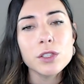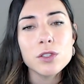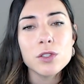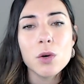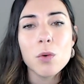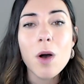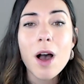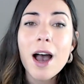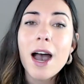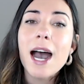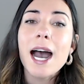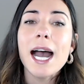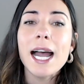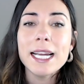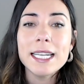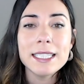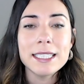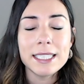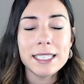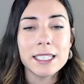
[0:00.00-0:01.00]
So
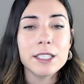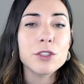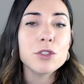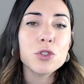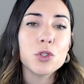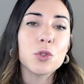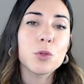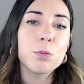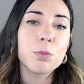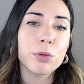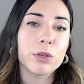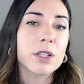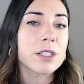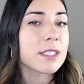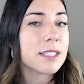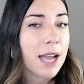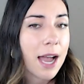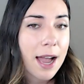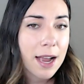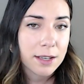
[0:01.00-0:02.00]
I need to
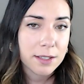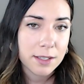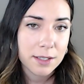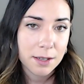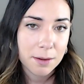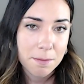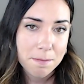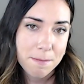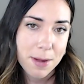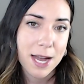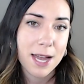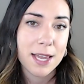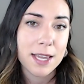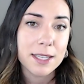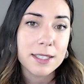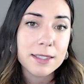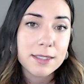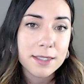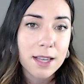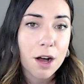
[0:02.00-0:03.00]
protect
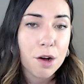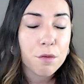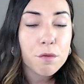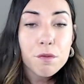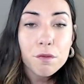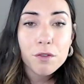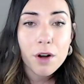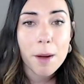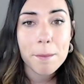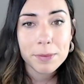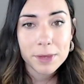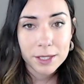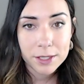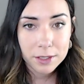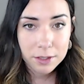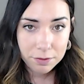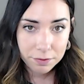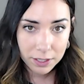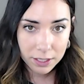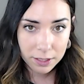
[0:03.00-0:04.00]
myself from
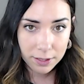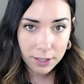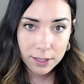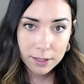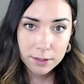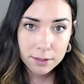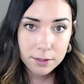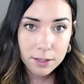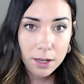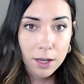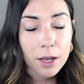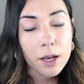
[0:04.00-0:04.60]
these feelings,